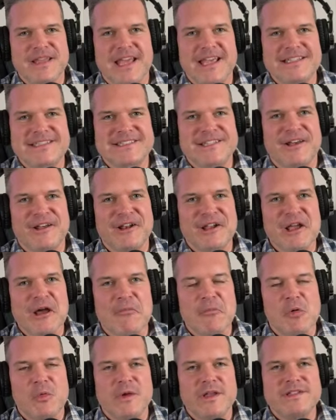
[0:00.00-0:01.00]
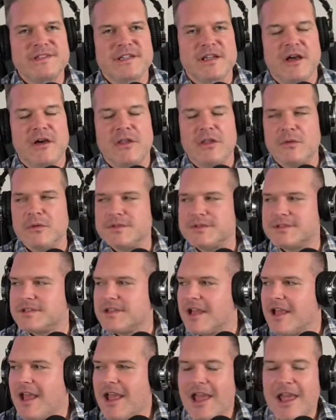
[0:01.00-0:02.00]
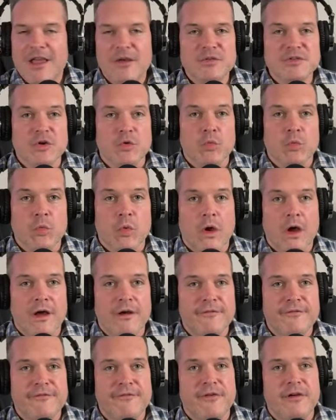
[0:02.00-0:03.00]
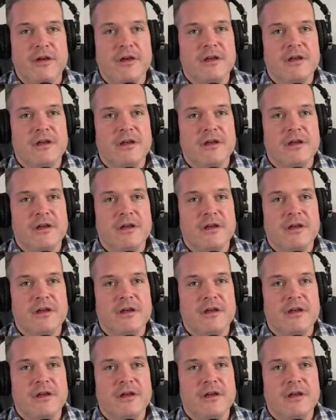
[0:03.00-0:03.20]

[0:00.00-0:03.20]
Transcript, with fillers: guest on a couple weeks ago that was it was a rough